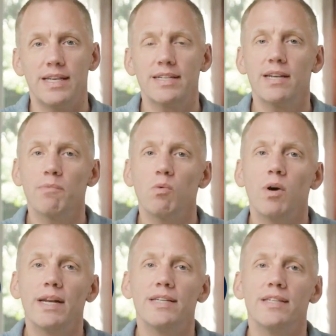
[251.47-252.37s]
That's number
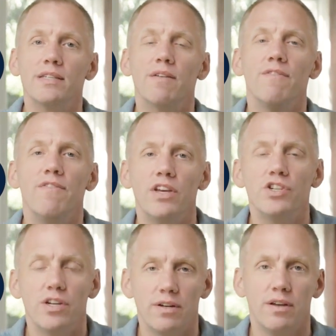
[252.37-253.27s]
one, is this
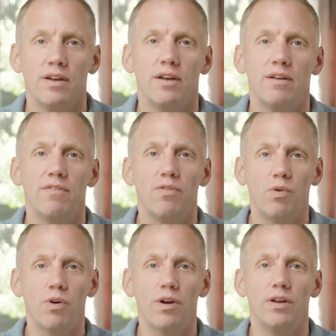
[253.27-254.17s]
vision
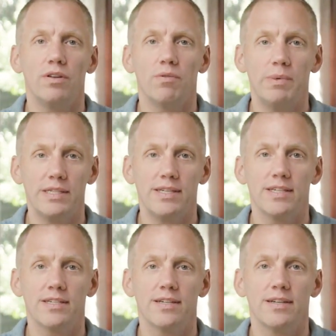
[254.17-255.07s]
for your
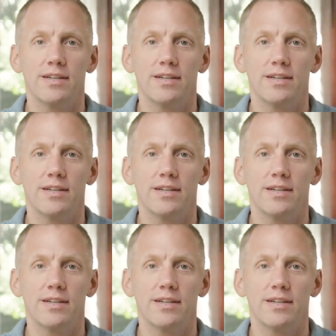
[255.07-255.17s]
business.